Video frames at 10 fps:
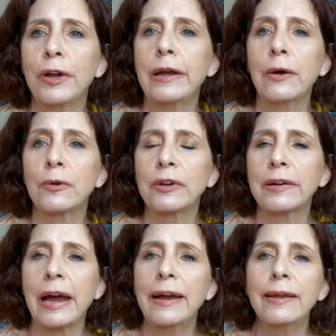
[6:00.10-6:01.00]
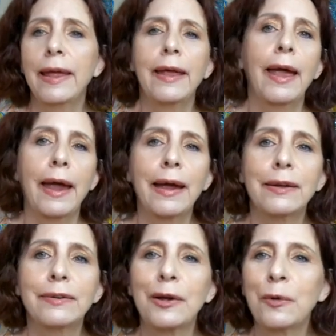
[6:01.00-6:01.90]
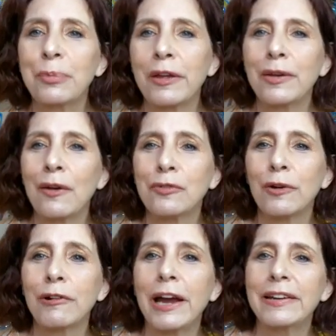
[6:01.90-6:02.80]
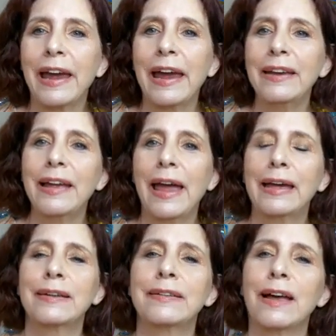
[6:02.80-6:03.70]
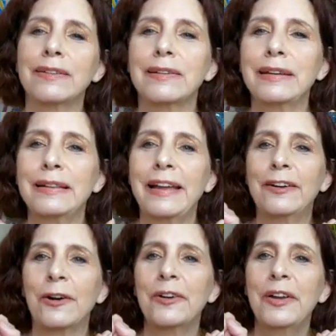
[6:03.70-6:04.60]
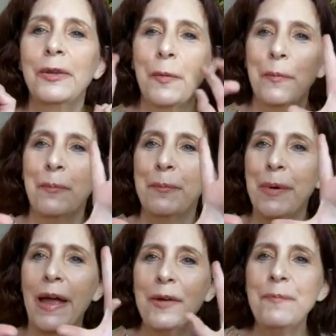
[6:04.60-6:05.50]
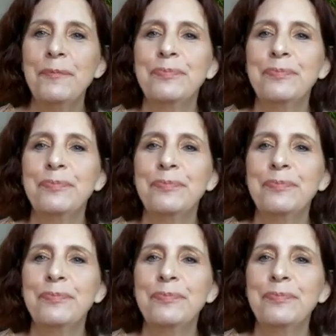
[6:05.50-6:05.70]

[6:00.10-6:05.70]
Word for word: video today. And I hope that you have a great day, and I'll see you later. Bye.